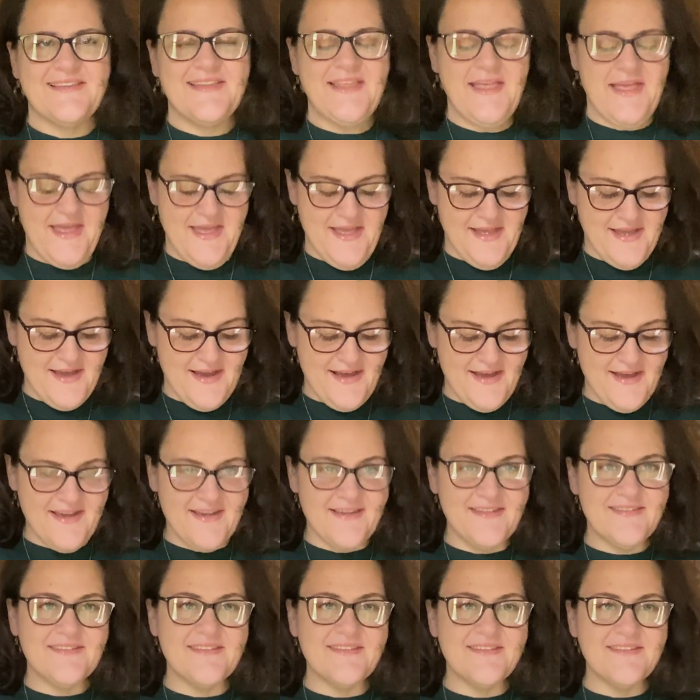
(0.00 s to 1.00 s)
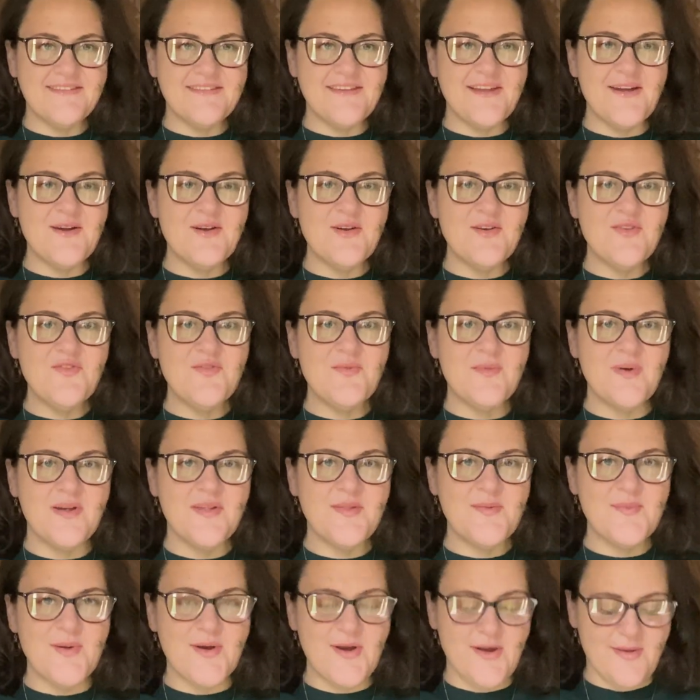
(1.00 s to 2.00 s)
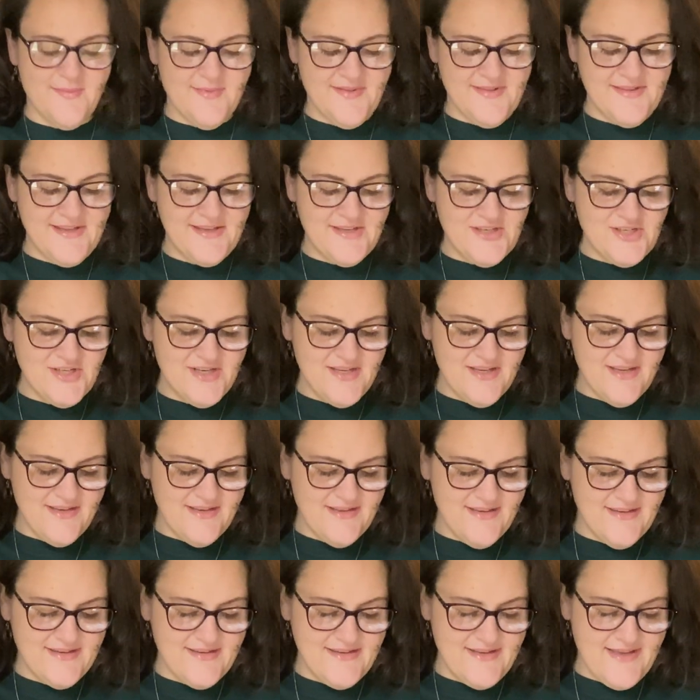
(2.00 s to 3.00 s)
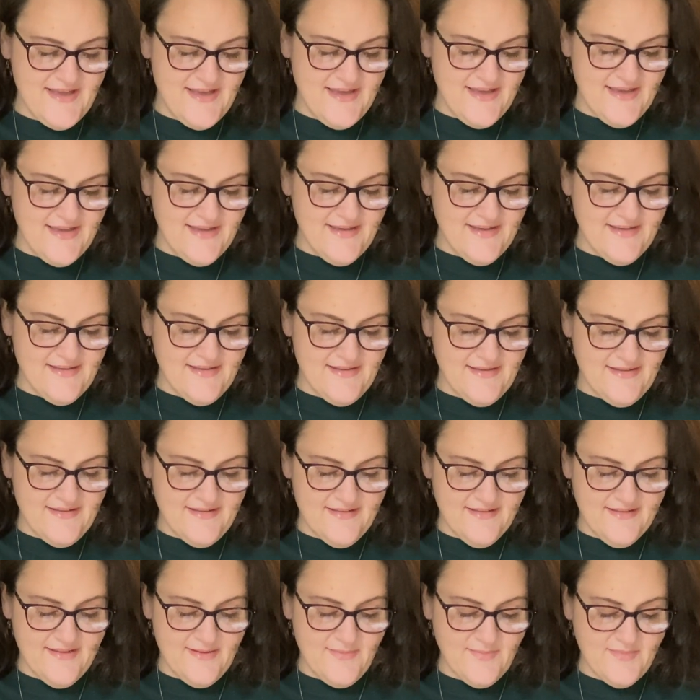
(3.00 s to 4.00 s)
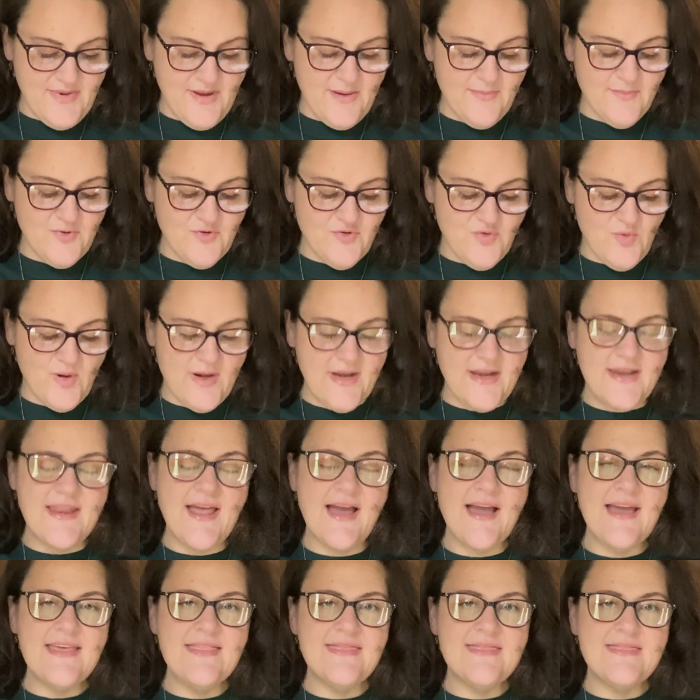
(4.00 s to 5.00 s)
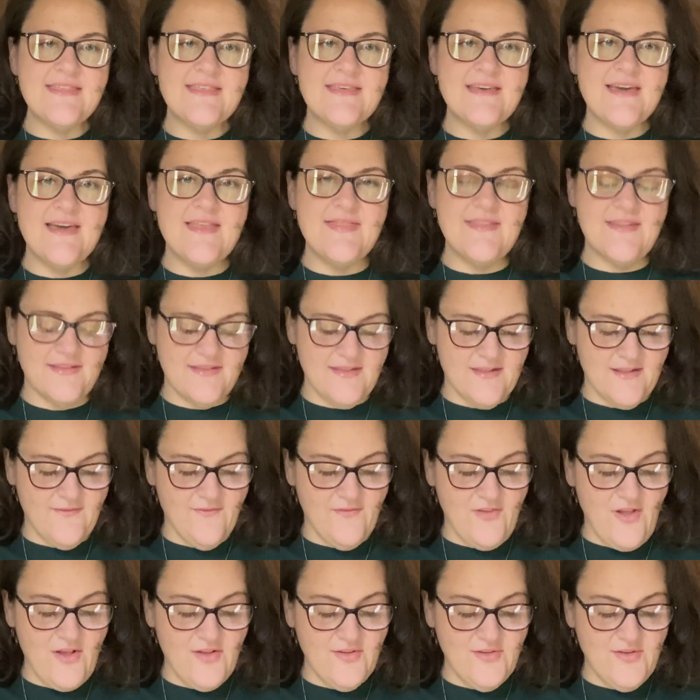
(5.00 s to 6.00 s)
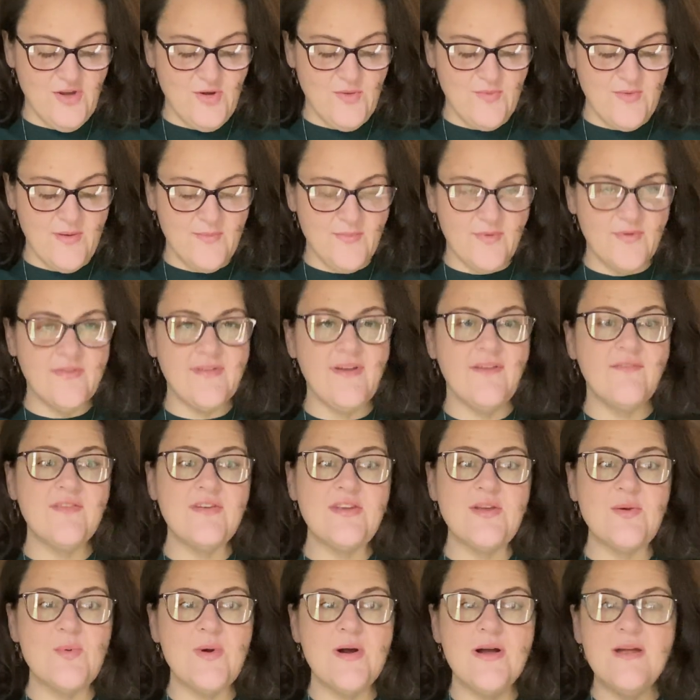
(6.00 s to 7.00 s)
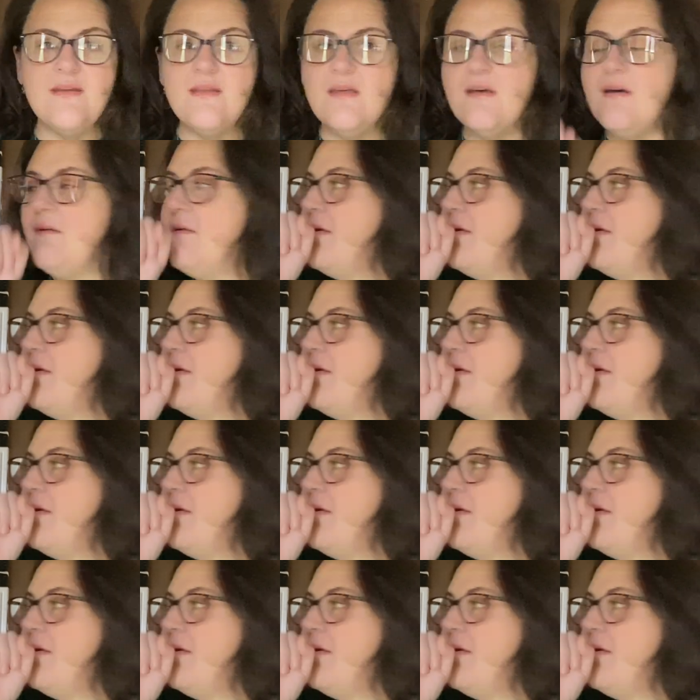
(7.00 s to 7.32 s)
Hey guys, it's Sarah from isweariamstitching. Today is September 29th, and this is Flosstube number 71.